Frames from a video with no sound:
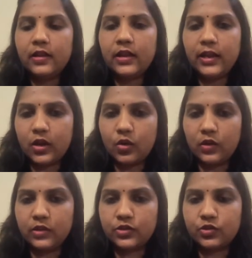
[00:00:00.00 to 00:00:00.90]

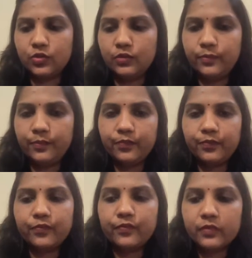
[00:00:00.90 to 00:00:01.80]
equals to
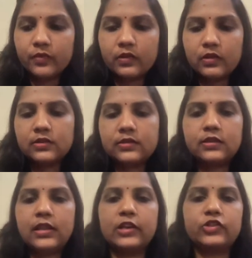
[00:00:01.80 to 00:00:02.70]

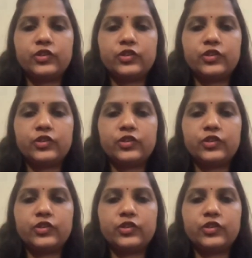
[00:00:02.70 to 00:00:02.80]
/t.